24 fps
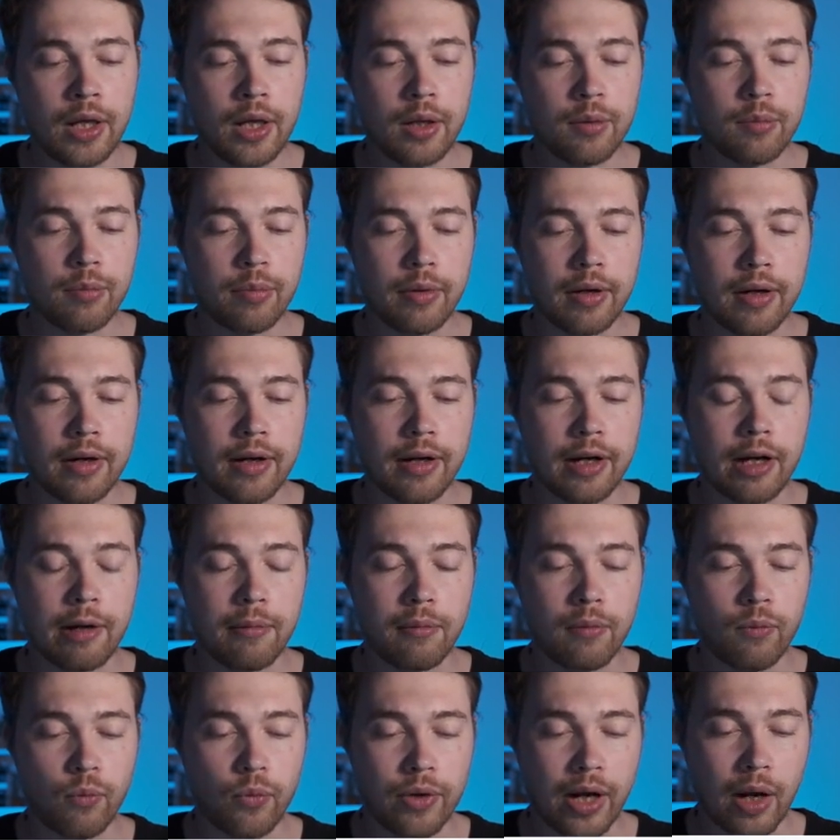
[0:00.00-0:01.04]
But
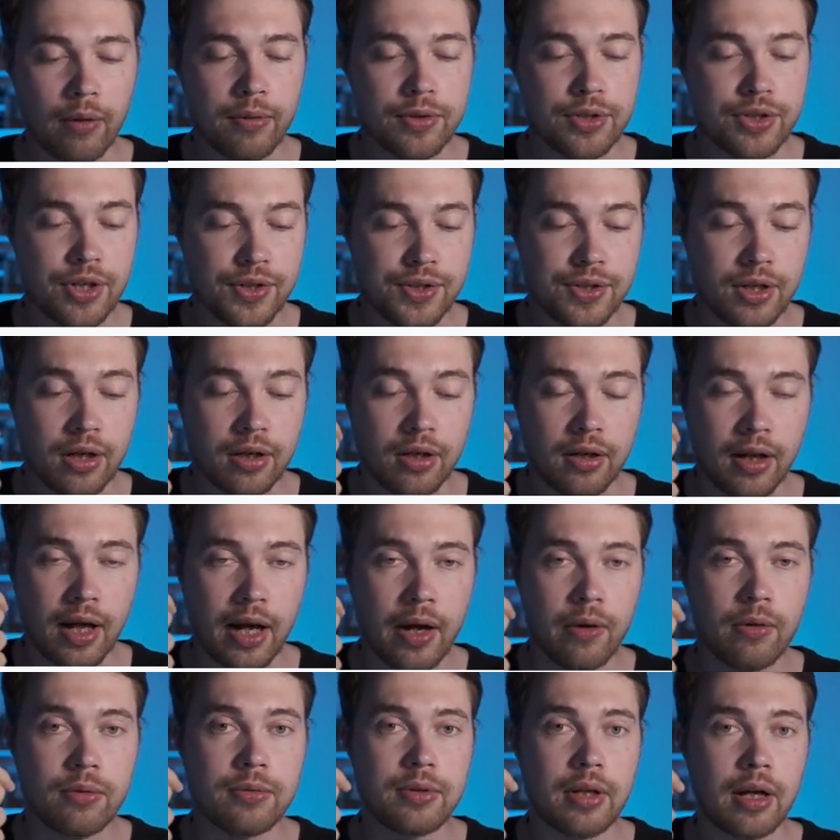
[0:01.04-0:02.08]
when I was just starting
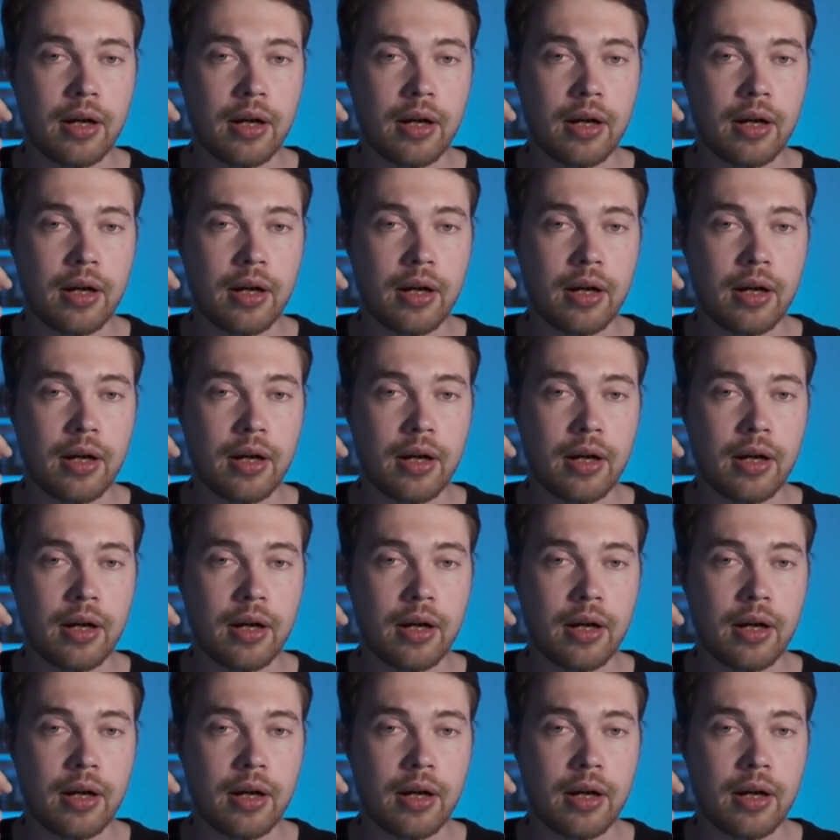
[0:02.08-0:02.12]
out,